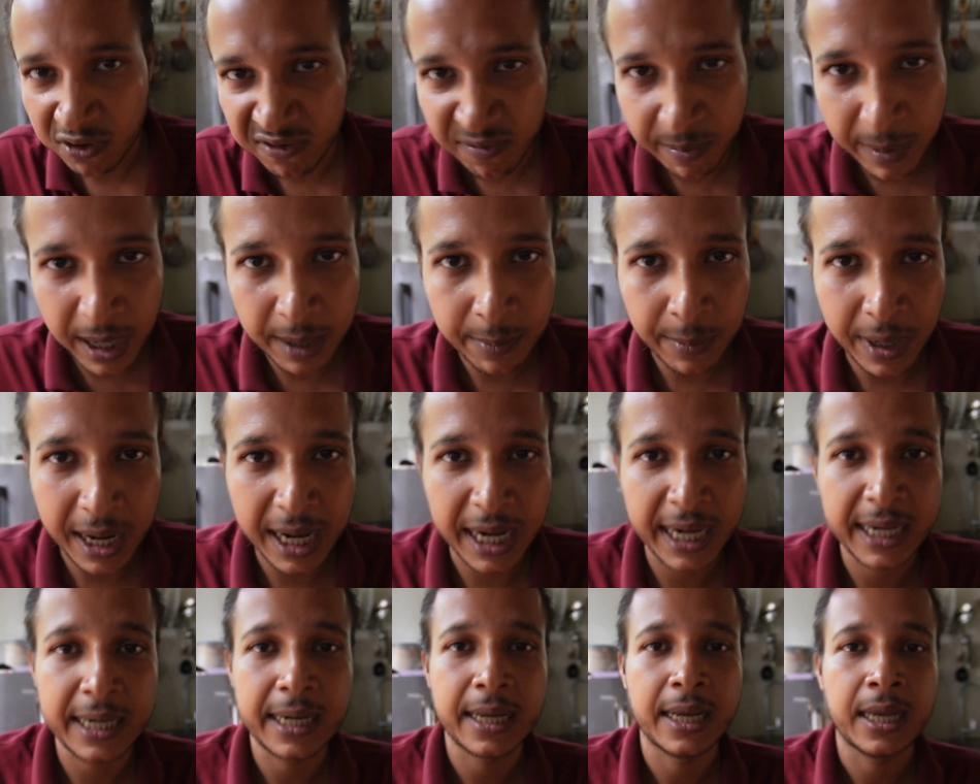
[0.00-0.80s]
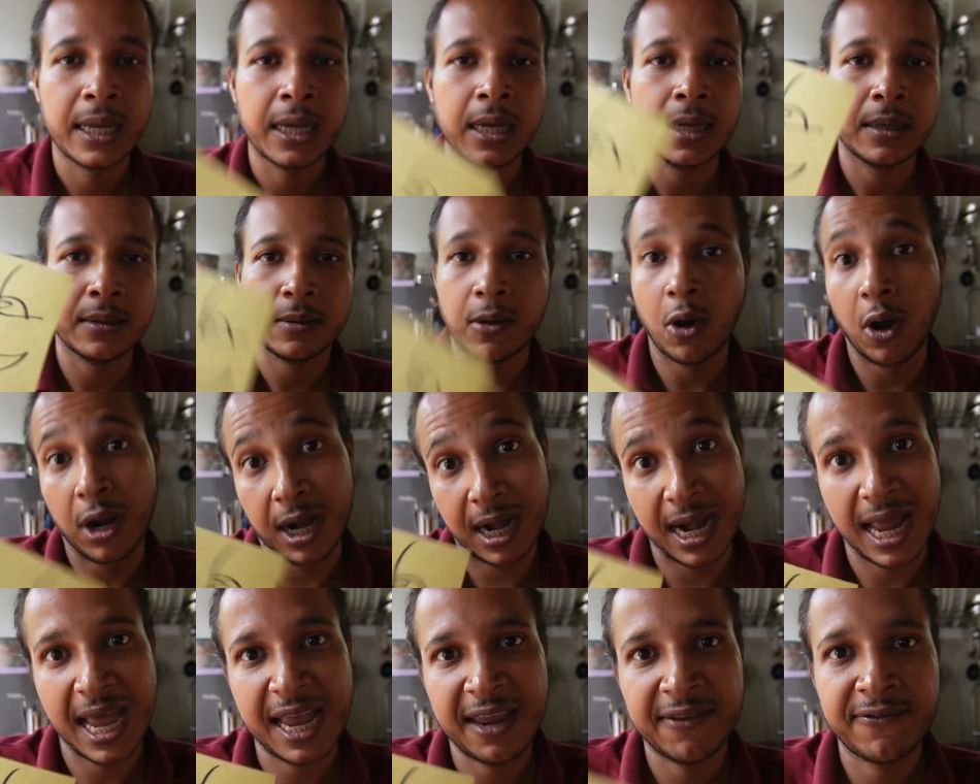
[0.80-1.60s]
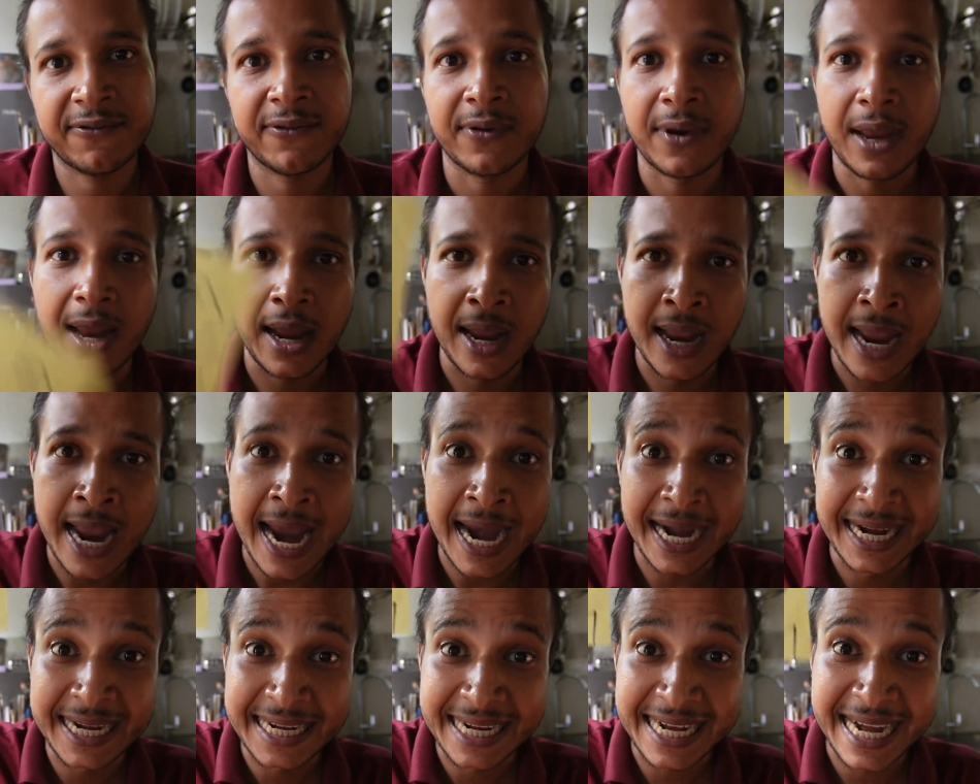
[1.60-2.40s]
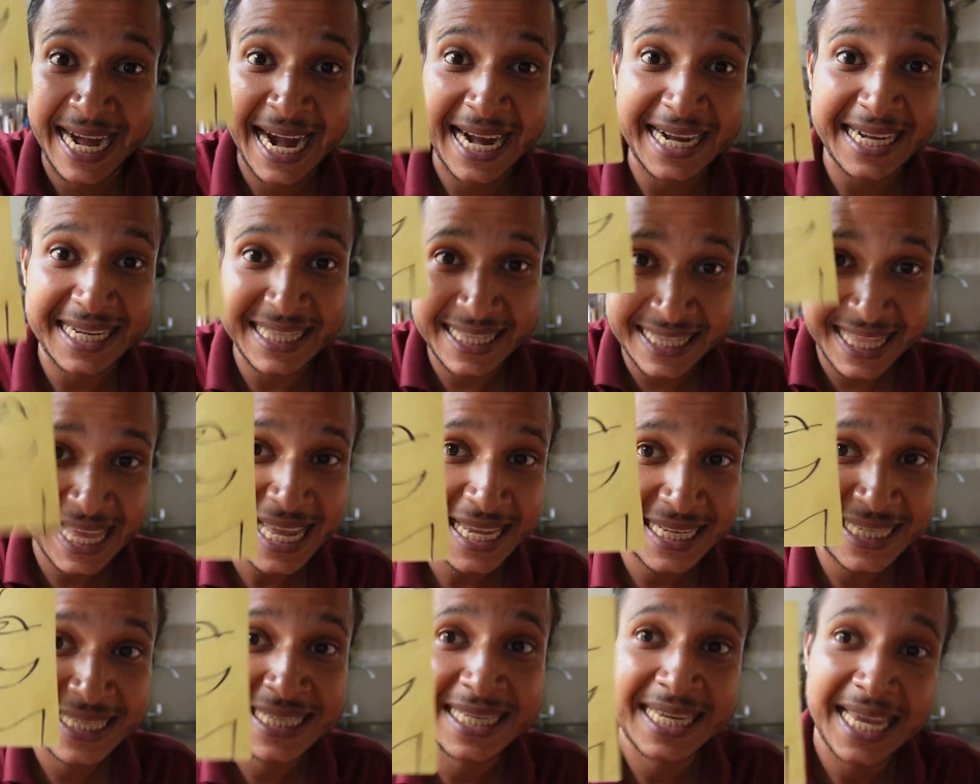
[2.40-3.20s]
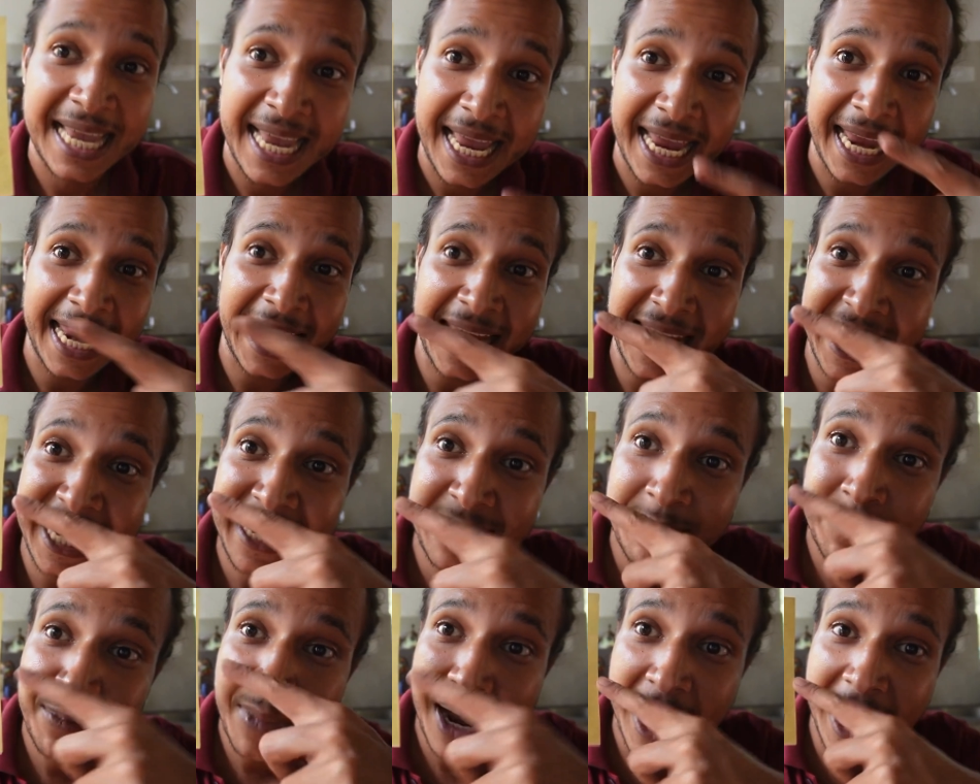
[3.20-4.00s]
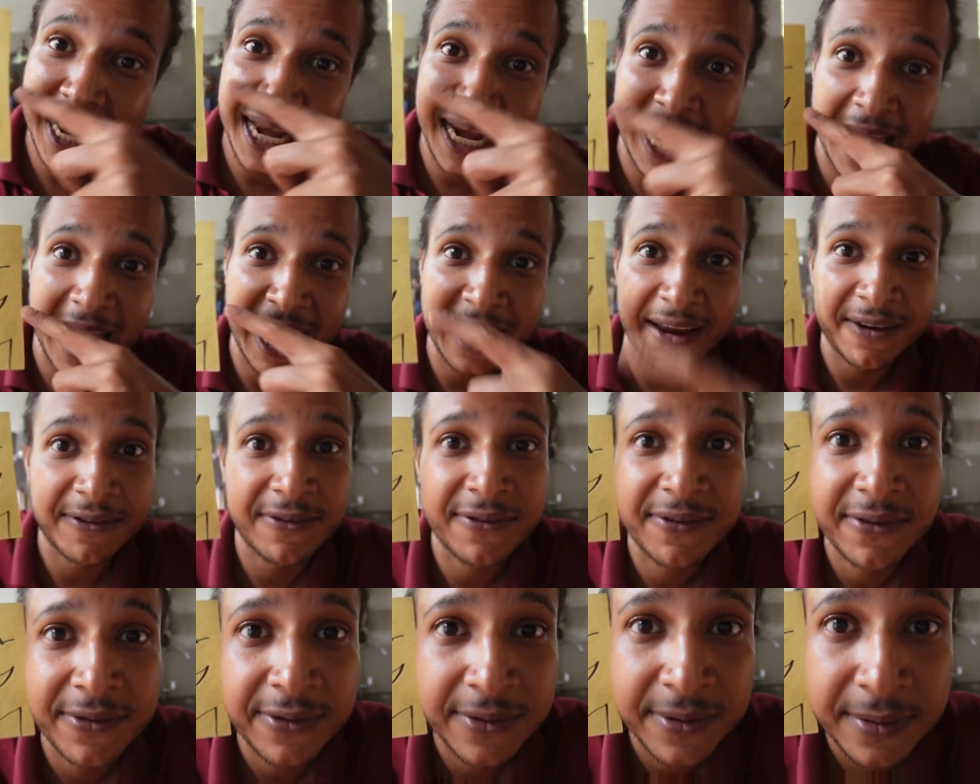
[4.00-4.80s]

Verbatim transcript: of my mind or life and get this in my life.